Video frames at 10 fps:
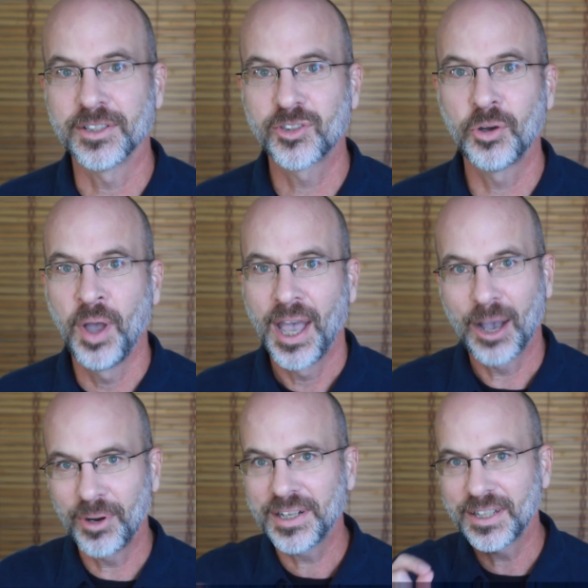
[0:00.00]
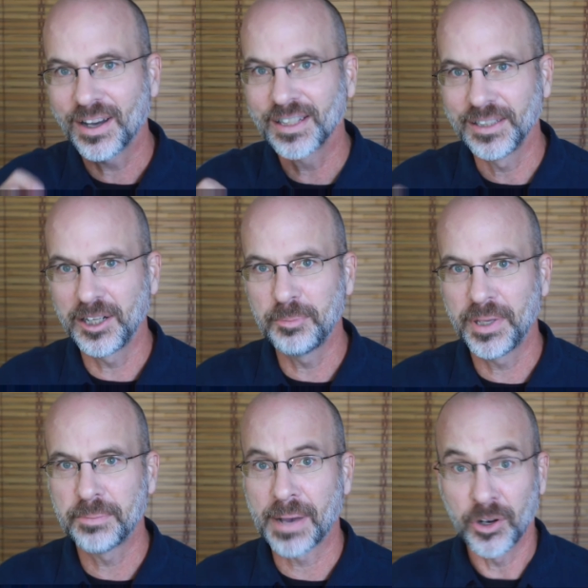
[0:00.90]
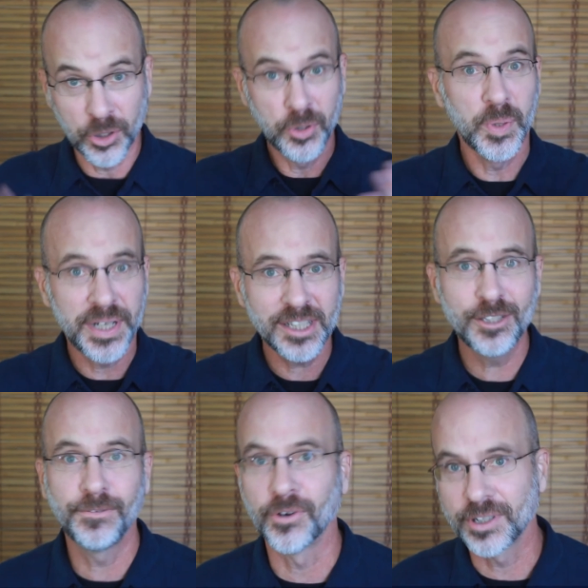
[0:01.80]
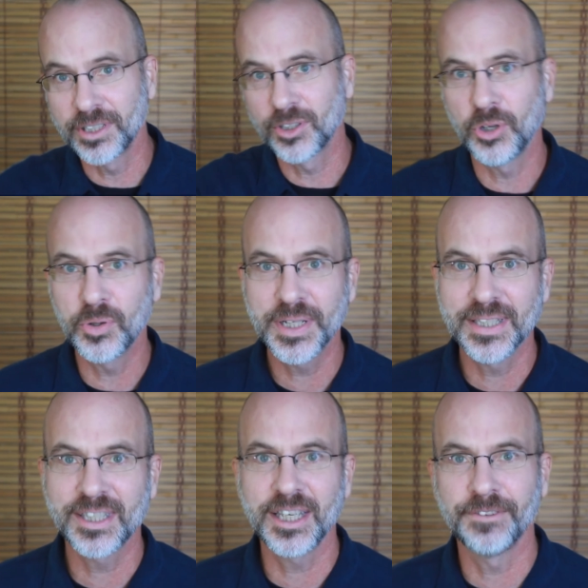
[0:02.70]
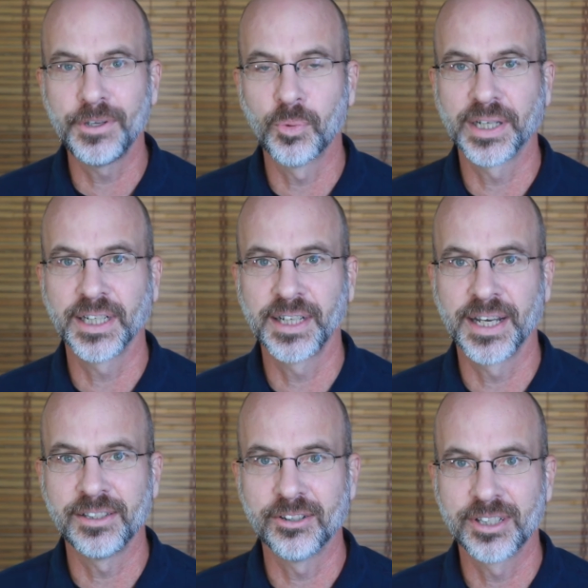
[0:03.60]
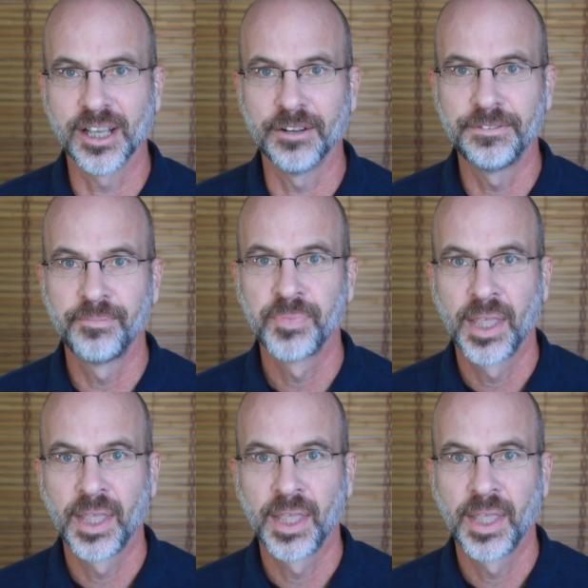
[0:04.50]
So I want to talk a little bit about who it is for, so you can see if you recognize yourself.